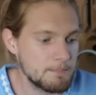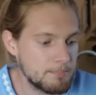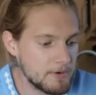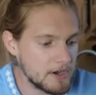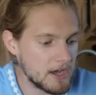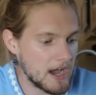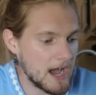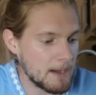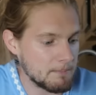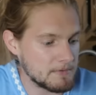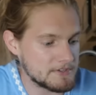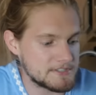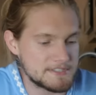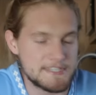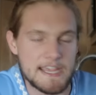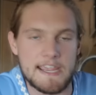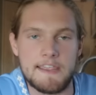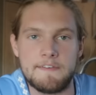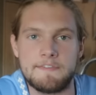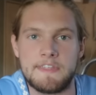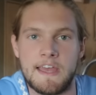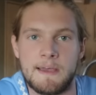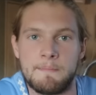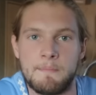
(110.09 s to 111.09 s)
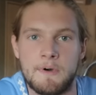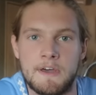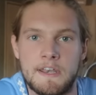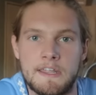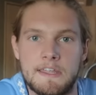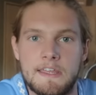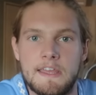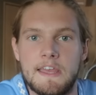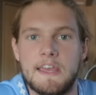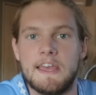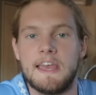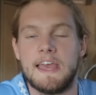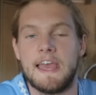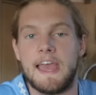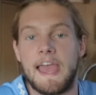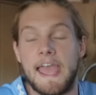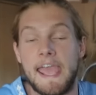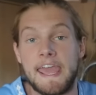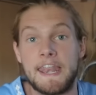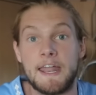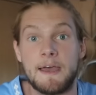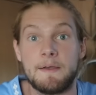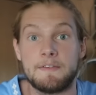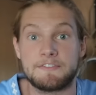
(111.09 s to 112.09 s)
But I'm gonna save that money,
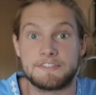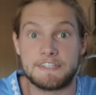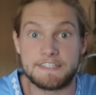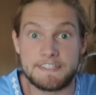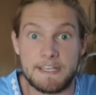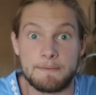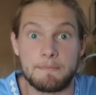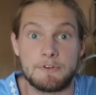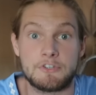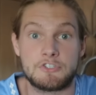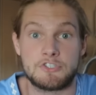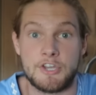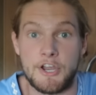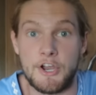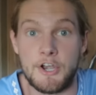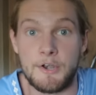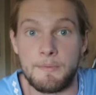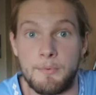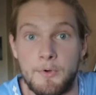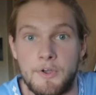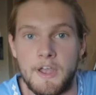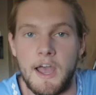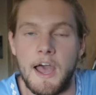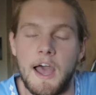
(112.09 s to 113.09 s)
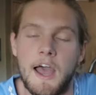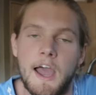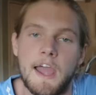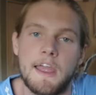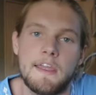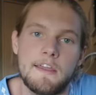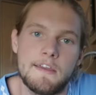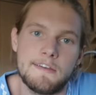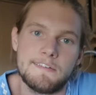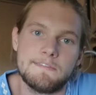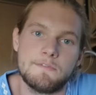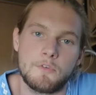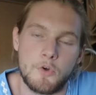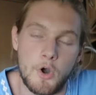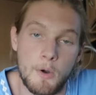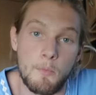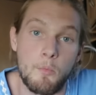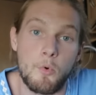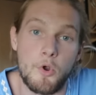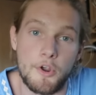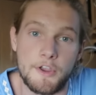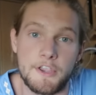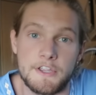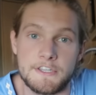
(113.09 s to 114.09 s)
and I, since I'm a charitable guy, or
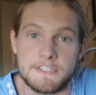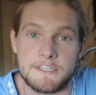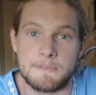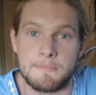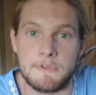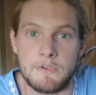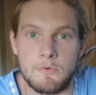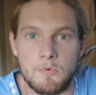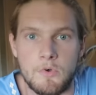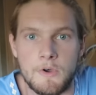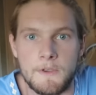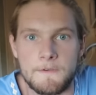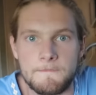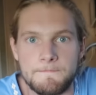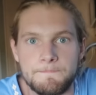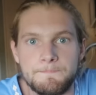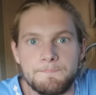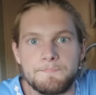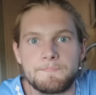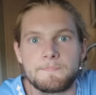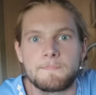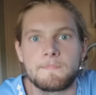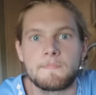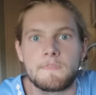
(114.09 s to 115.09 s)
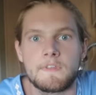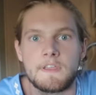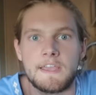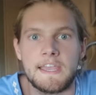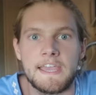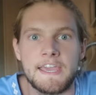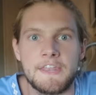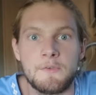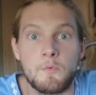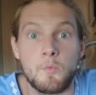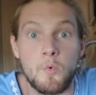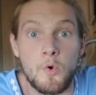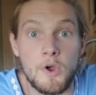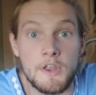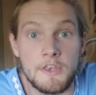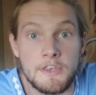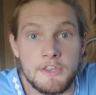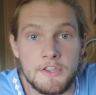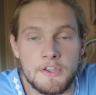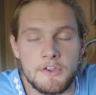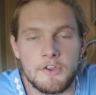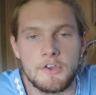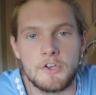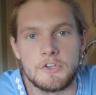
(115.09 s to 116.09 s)
I'm working to be one, in
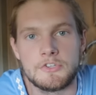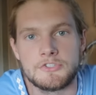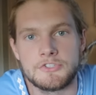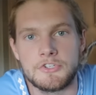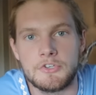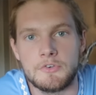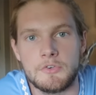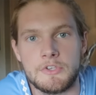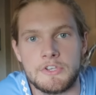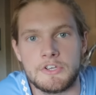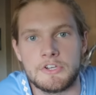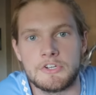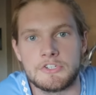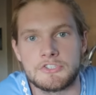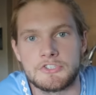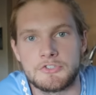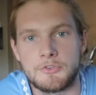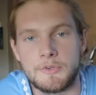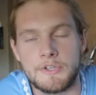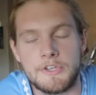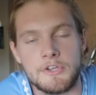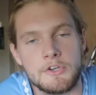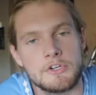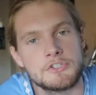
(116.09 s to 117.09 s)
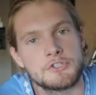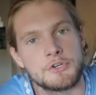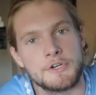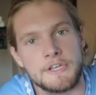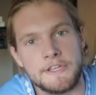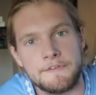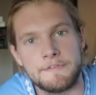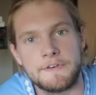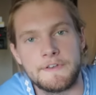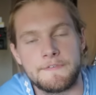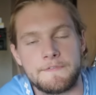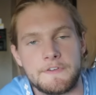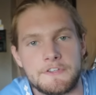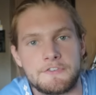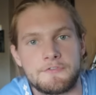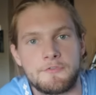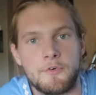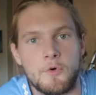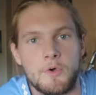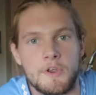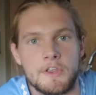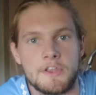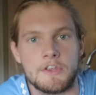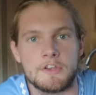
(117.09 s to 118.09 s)
one year, two years, three years, or even if it's
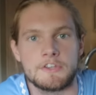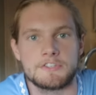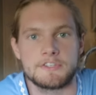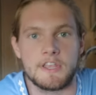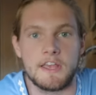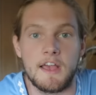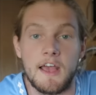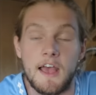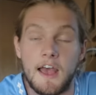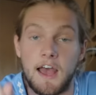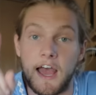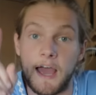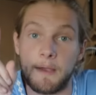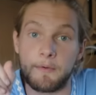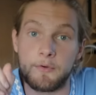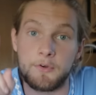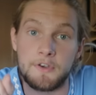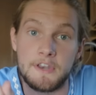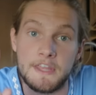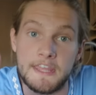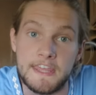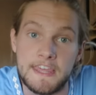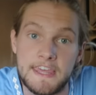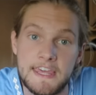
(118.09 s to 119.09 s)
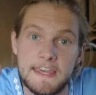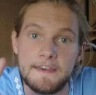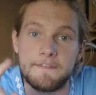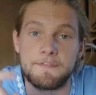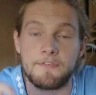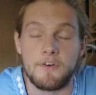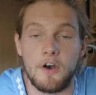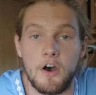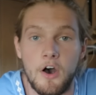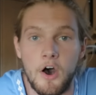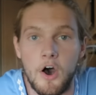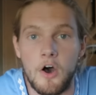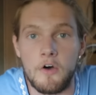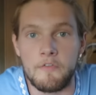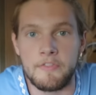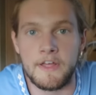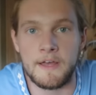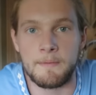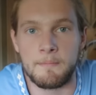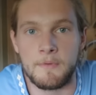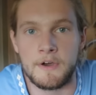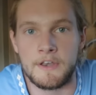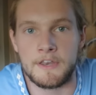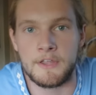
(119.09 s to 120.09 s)
four years, I'm gonna give all
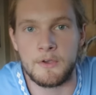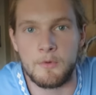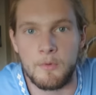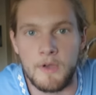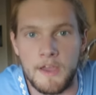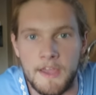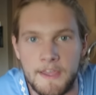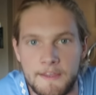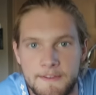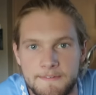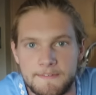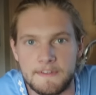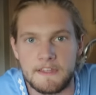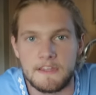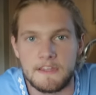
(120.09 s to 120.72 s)
that money away.